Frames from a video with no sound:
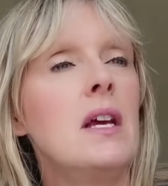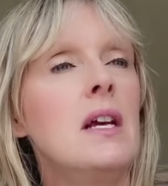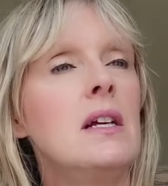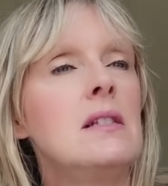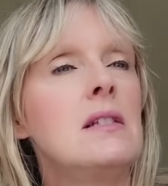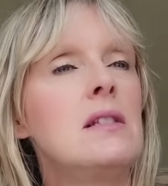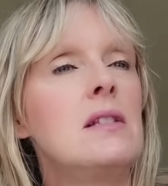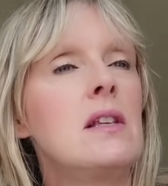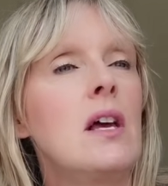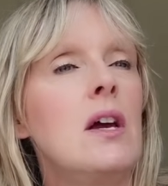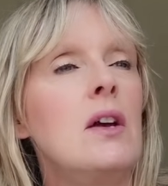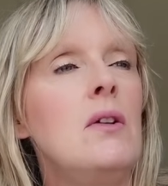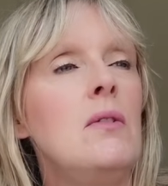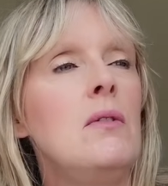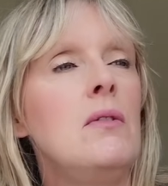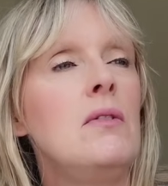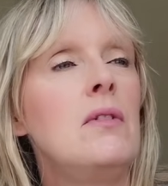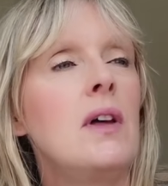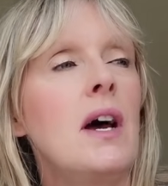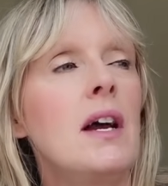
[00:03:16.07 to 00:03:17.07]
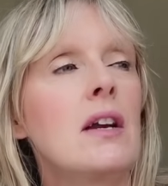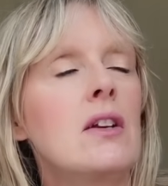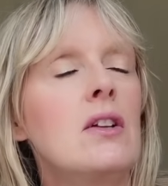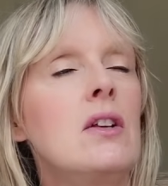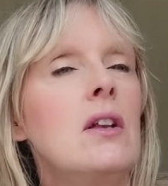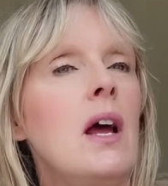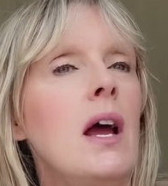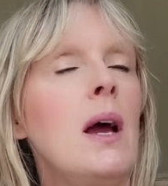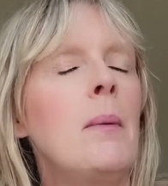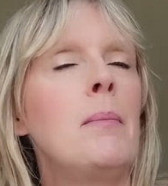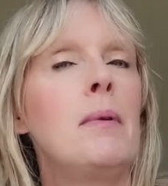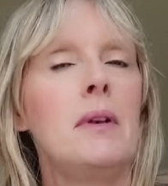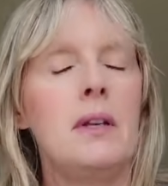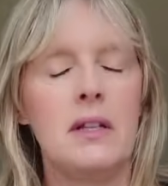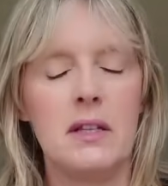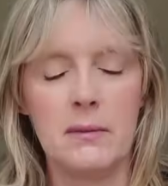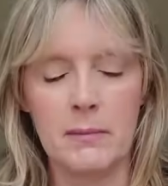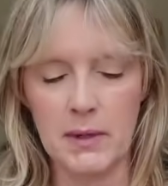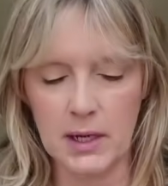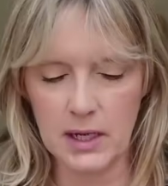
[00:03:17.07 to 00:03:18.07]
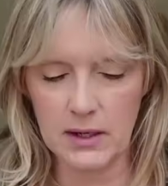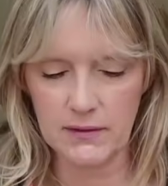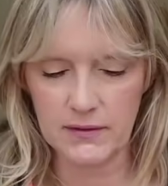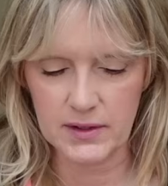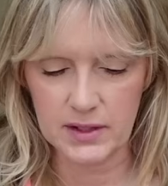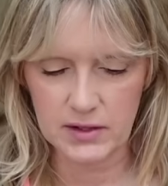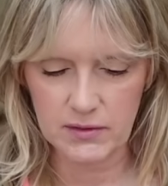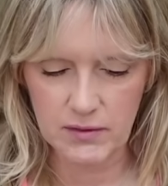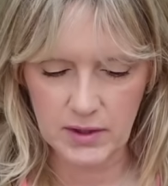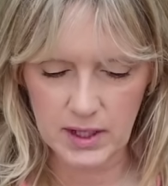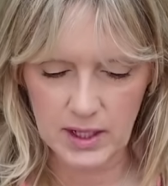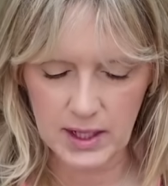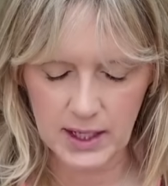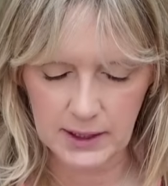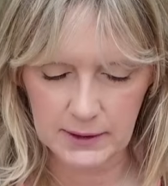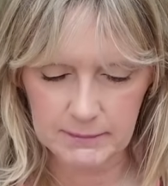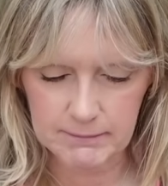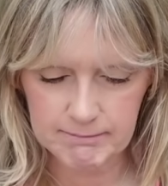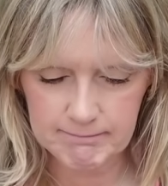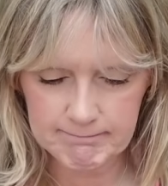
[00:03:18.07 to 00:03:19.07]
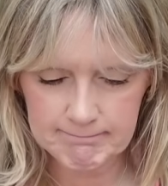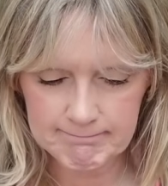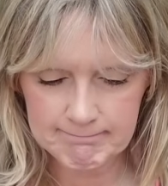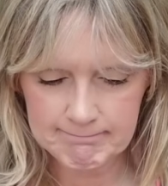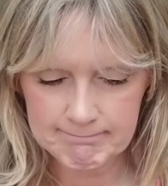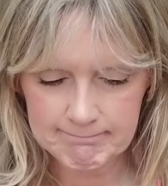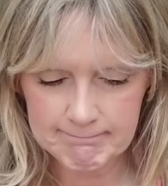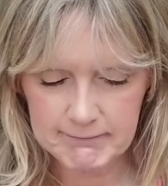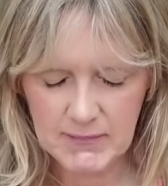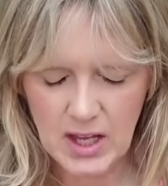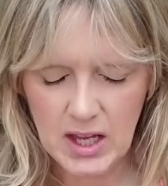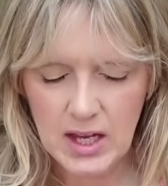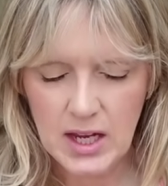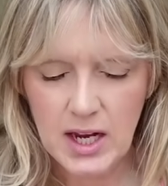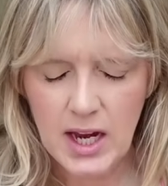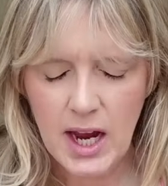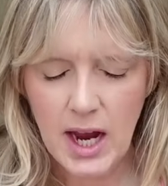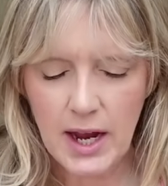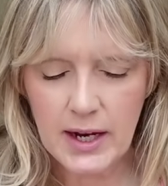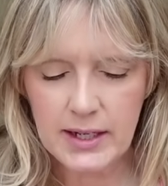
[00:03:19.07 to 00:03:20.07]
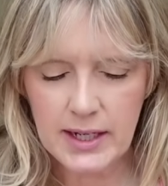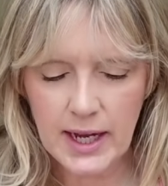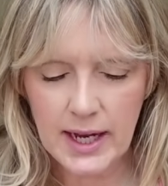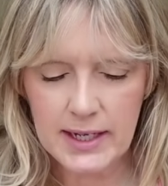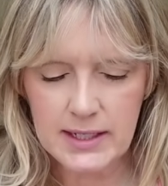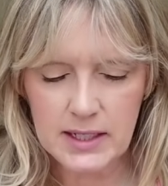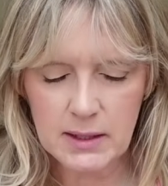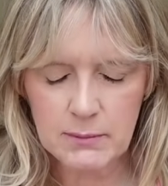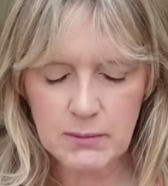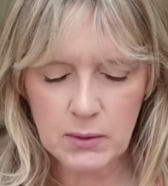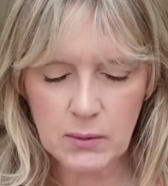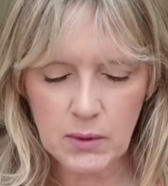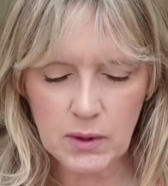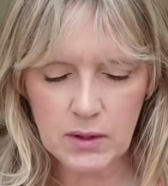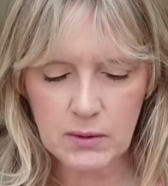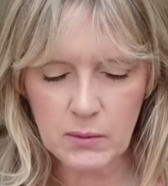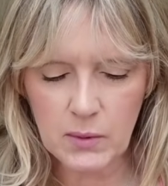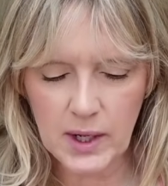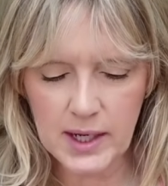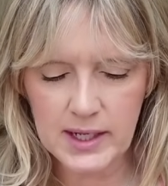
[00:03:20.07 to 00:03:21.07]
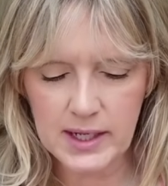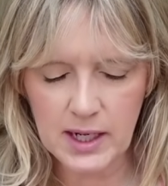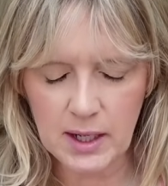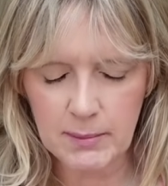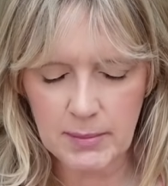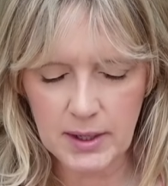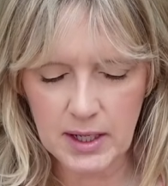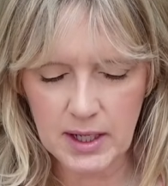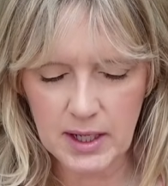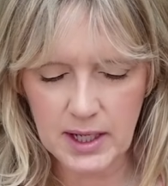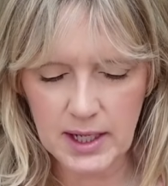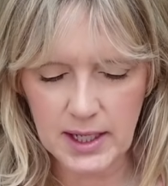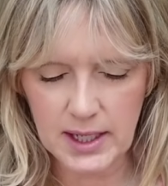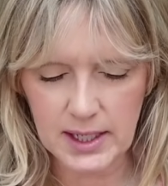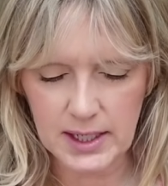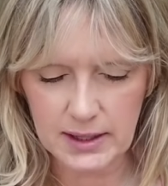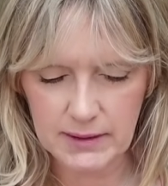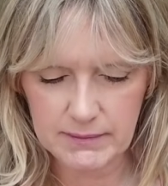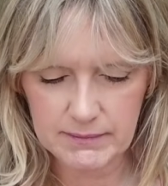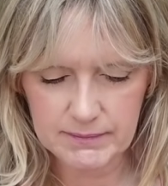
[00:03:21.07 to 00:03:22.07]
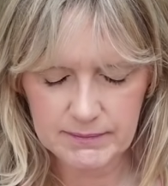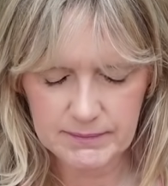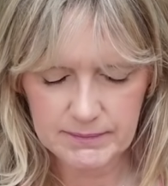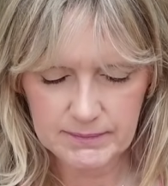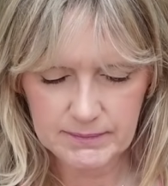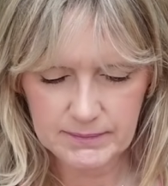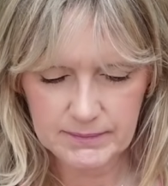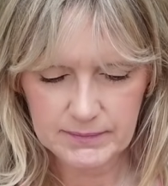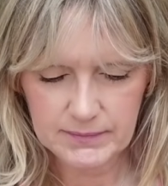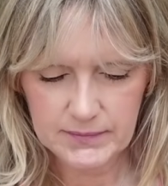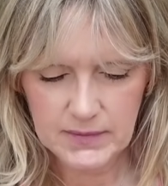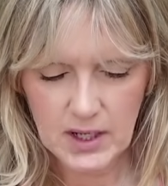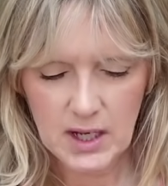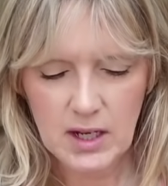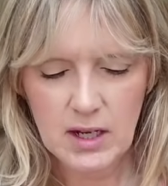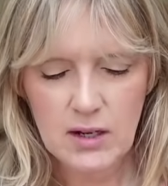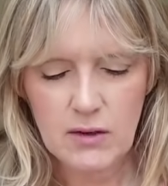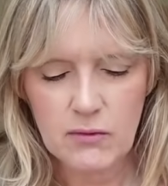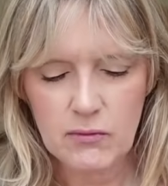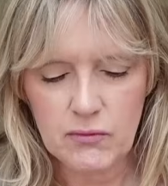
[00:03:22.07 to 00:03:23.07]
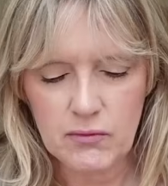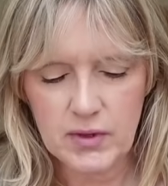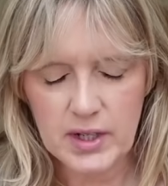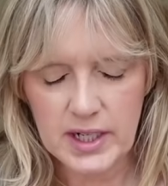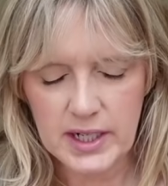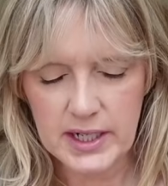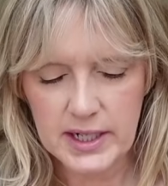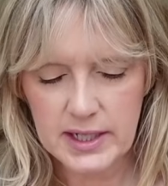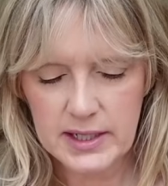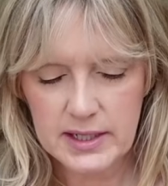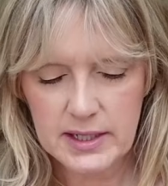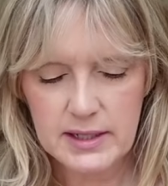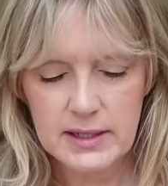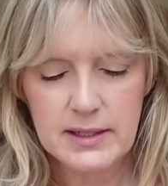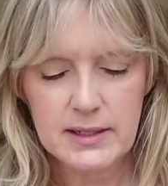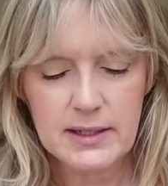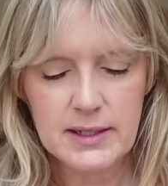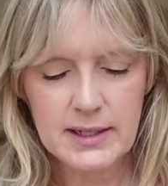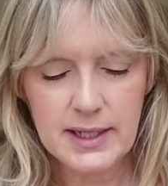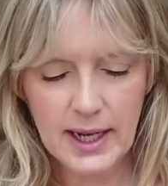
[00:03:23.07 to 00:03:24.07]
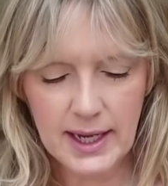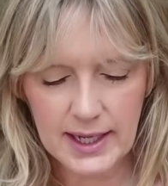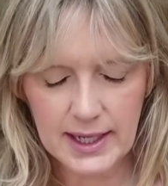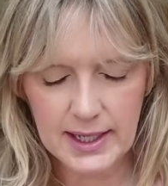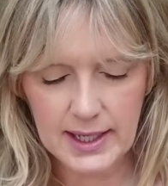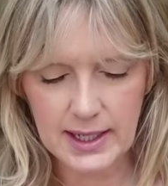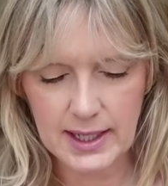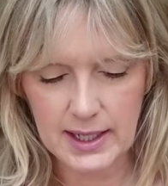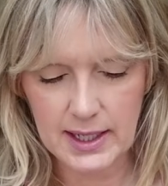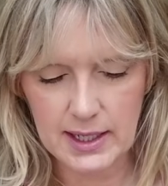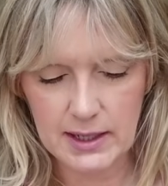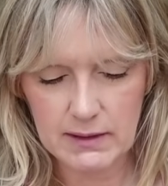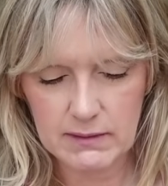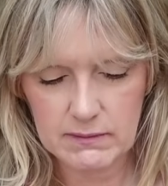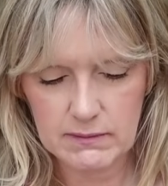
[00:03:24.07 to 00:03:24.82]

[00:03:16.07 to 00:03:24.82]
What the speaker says: So that could happen in the middle of this reading. Okay, number one, wake up early. Read daily.